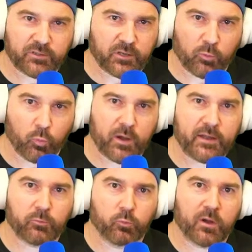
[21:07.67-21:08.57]

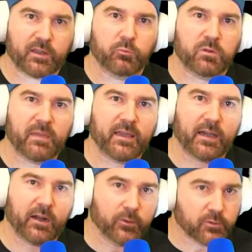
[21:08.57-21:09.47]
what can we make out
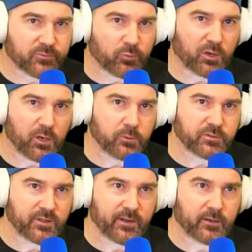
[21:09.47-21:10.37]
of those 4 notes
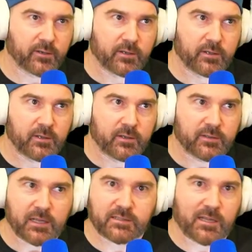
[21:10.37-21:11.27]
there
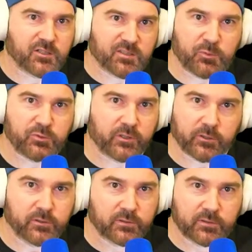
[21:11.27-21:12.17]
that sounds
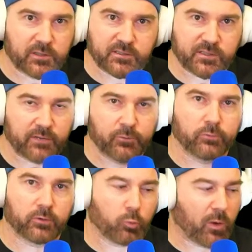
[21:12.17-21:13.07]
musical, instead of
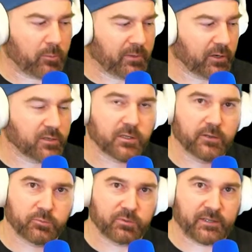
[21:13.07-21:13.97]
overwhelming ourselves
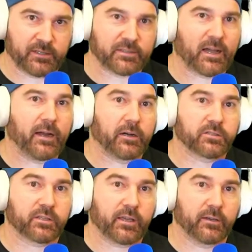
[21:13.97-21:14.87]
with the entire
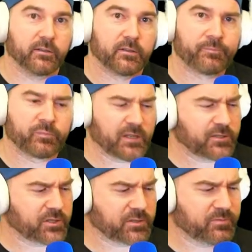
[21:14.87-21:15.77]
scale. Let's
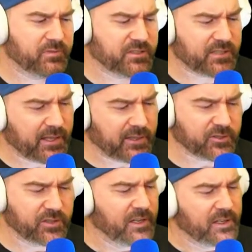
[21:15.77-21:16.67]
just say
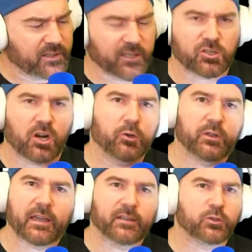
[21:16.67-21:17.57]
the guitar only
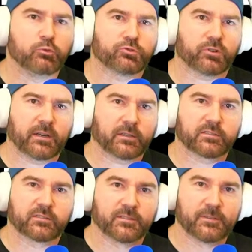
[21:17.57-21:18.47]
had 2 strings,
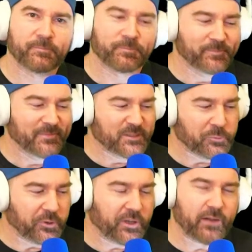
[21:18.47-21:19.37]
so we
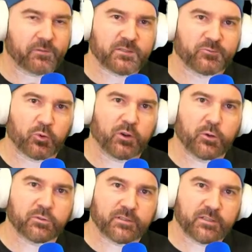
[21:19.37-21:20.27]
only have these 4
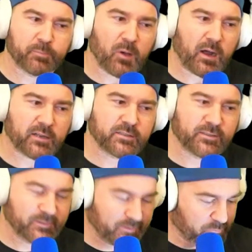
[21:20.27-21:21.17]
notes in this box.
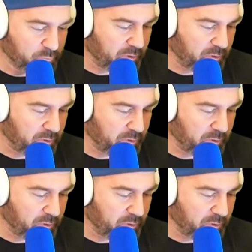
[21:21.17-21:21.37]
What could